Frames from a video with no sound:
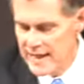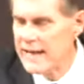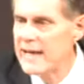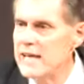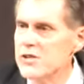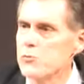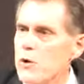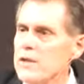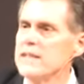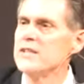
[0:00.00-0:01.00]
he is
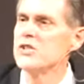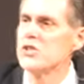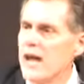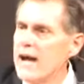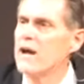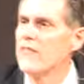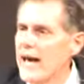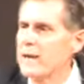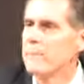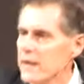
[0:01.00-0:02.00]
willing to share
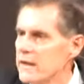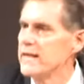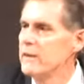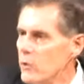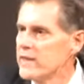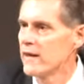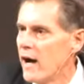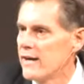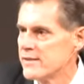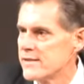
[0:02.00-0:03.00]
that ability with
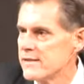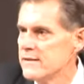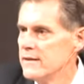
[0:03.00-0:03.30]
us.